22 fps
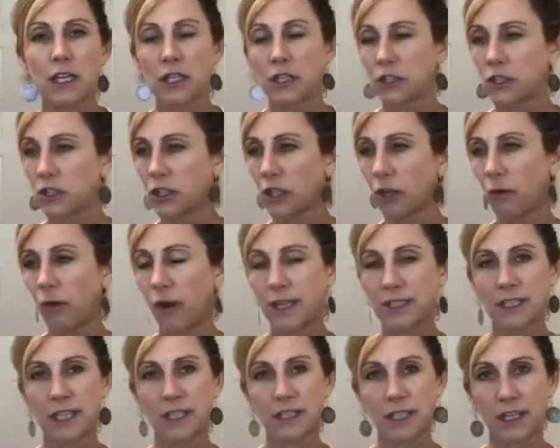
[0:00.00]
So I
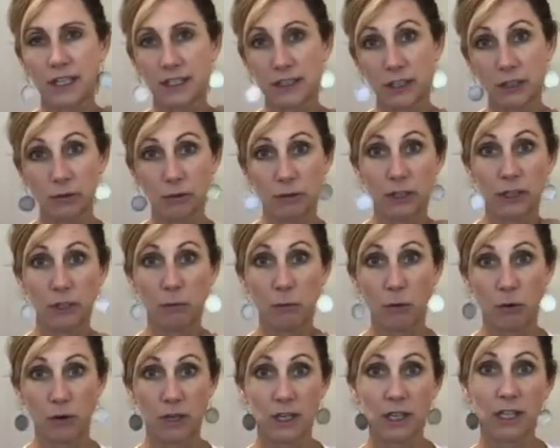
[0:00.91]
tend to like to do it in the
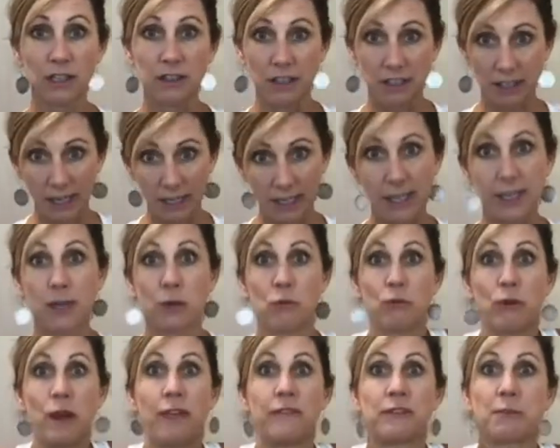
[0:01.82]
morning and then that kind of
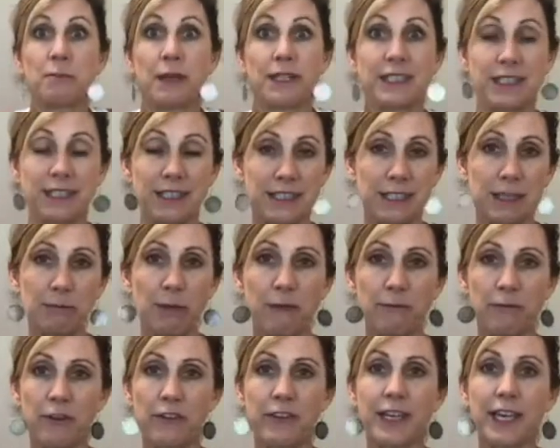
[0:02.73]
revs my system
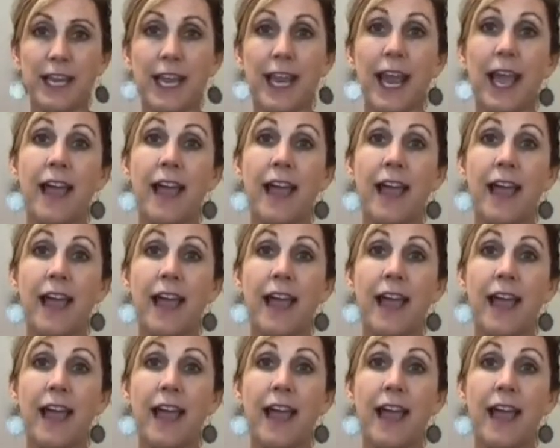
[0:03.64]
up for the day.